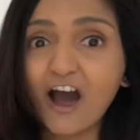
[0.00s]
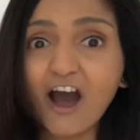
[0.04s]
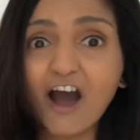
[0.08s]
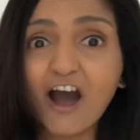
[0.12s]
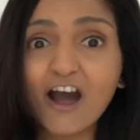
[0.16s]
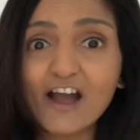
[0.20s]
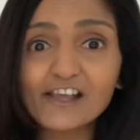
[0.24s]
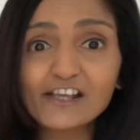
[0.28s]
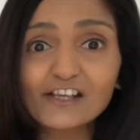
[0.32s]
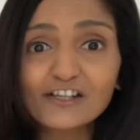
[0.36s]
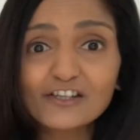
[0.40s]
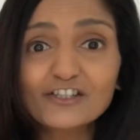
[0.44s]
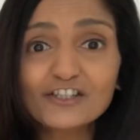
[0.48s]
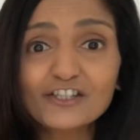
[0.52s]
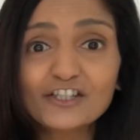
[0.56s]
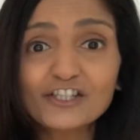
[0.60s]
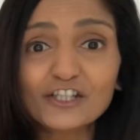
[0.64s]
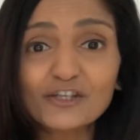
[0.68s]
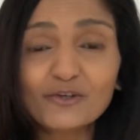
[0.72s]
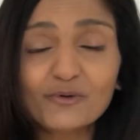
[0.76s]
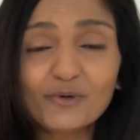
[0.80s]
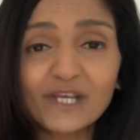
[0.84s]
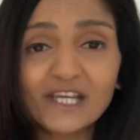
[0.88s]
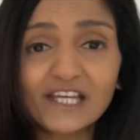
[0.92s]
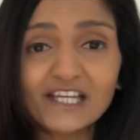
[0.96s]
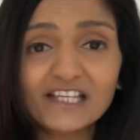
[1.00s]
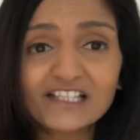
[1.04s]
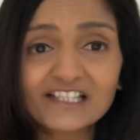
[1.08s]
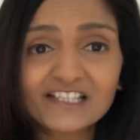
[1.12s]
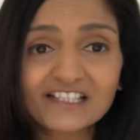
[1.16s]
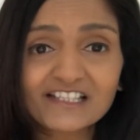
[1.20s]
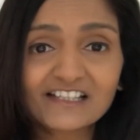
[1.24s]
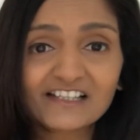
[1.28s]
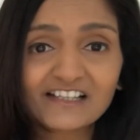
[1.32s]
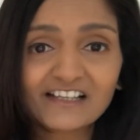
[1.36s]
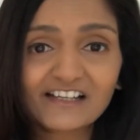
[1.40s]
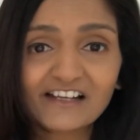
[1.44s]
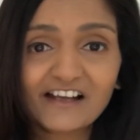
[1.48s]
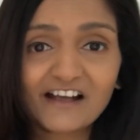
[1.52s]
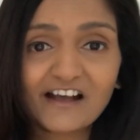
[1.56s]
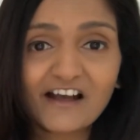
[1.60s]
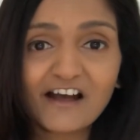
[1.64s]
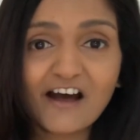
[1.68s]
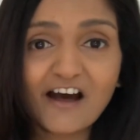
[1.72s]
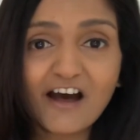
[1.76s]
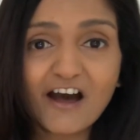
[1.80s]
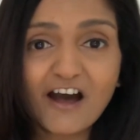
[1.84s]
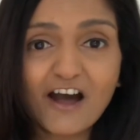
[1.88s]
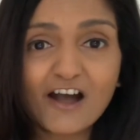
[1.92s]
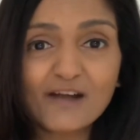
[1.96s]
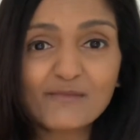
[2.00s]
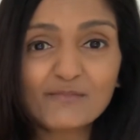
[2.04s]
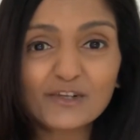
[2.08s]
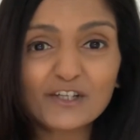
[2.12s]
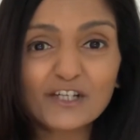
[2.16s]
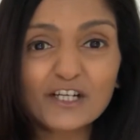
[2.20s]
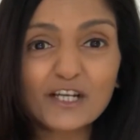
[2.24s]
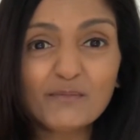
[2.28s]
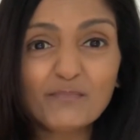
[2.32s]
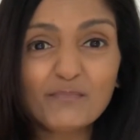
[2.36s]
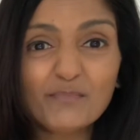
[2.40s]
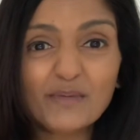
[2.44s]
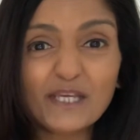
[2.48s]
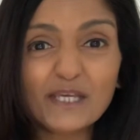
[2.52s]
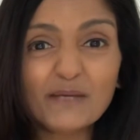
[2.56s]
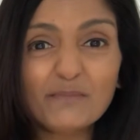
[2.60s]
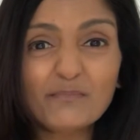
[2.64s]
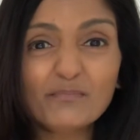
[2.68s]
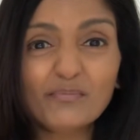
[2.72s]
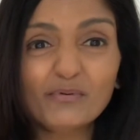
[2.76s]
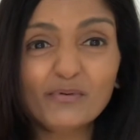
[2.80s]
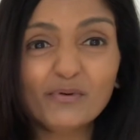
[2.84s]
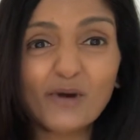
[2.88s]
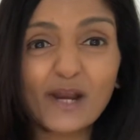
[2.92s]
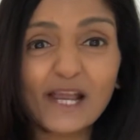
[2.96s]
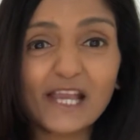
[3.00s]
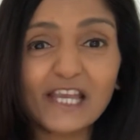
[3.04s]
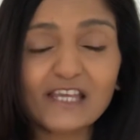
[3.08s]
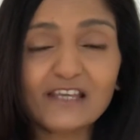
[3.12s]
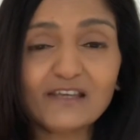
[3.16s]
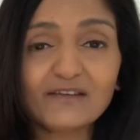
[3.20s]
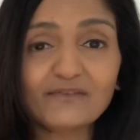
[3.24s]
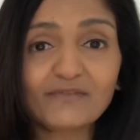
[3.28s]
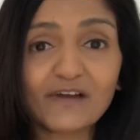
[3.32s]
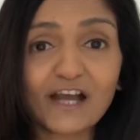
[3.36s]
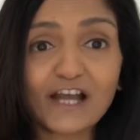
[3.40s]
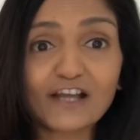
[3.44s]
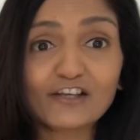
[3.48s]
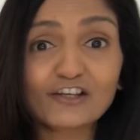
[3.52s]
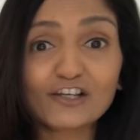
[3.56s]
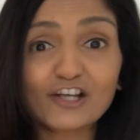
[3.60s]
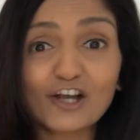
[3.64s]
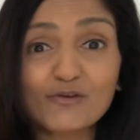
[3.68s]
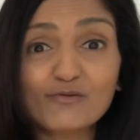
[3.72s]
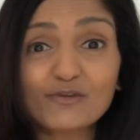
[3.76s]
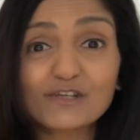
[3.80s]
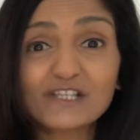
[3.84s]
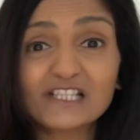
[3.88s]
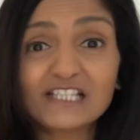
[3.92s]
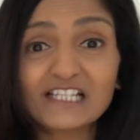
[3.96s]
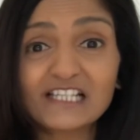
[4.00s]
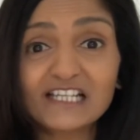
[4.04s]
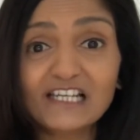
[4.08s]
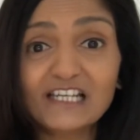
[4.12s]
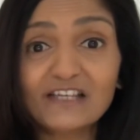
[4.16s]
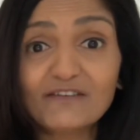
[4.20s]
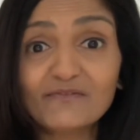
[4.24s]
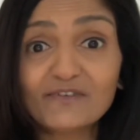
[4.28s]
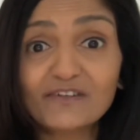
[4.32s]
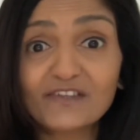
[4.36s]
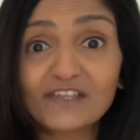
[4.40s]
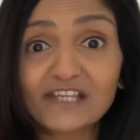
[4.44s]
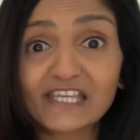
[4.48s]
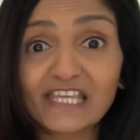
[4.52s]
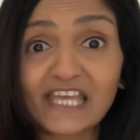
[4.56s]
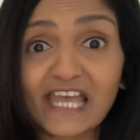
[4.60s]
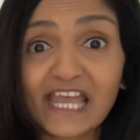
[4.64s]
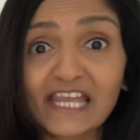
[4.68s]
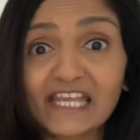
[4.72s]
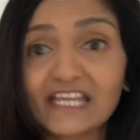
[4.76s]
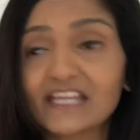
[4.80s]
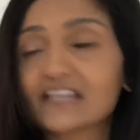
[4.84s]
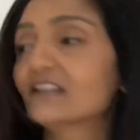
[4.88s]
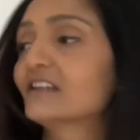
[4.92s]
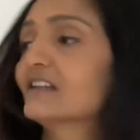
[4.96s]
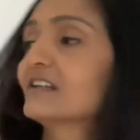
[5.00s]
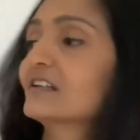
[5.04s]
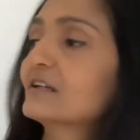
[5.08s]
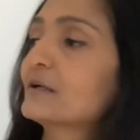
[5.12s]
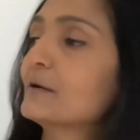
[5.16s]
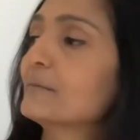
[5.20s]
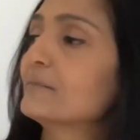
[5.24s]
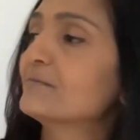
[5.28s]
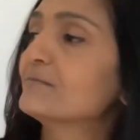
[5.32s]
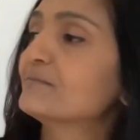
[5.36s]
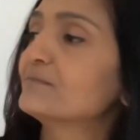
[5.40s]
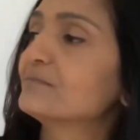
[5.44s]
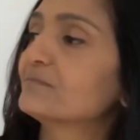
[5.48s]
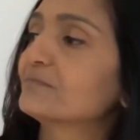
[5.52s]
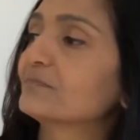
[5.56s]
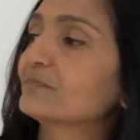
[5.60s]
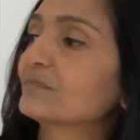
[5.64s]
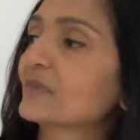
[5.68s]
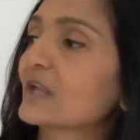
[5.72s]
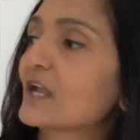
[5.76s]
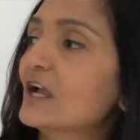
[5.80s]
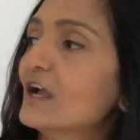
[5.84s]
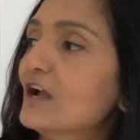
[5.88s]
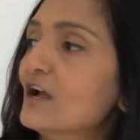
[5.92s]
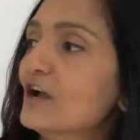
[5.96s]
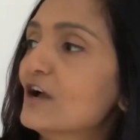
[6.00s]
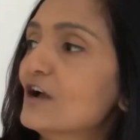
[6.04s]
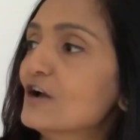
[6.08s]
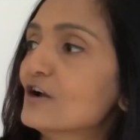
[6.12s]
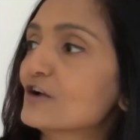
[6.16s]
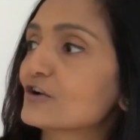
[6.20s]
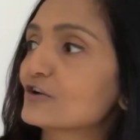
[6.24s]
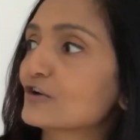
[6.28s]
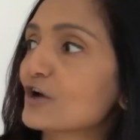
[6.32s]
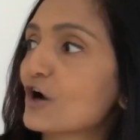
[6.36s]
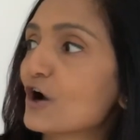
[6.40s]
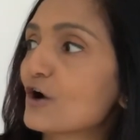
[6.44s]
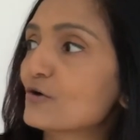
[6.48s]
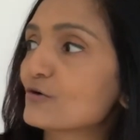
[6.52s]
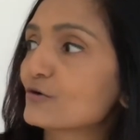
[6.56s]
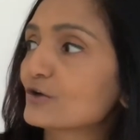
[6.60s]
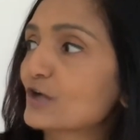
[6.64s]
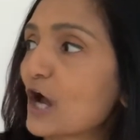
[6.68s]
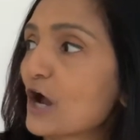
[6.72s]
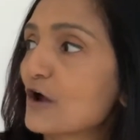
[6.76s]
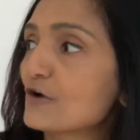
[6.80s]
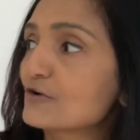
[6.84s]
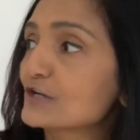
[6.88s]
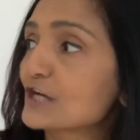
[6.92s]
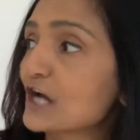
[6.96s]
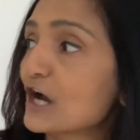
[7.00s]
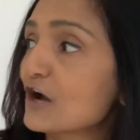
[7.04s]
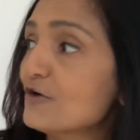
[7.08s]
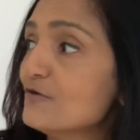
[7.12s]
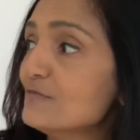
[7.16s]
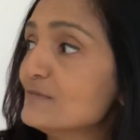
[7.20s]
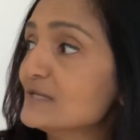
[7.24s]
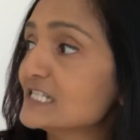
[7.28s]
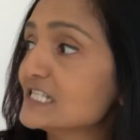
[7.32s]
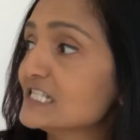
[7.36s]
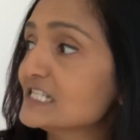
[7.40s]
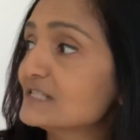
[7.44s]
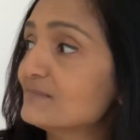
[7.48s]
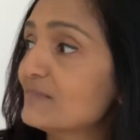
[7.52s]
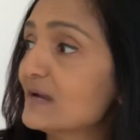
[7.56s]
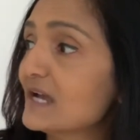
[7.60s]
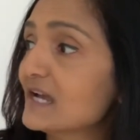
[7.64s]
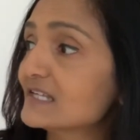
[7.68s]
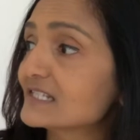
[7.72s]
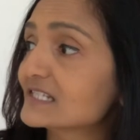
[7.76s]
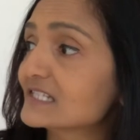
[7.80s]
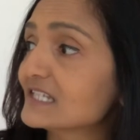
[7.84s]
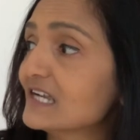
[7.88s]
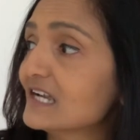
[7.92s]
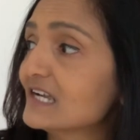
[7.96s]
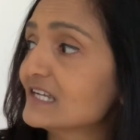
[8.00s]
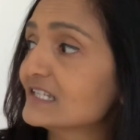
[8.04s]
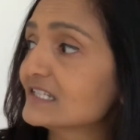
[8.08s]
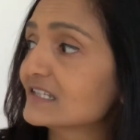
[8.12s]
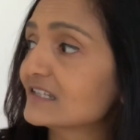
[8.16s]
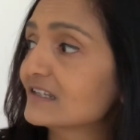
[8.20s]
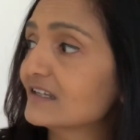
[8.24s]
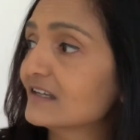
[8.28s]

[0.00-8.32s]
"I can do it. I'm going to be brave and go and deliver the cake." "Go, go, go," Mrs. Bear said.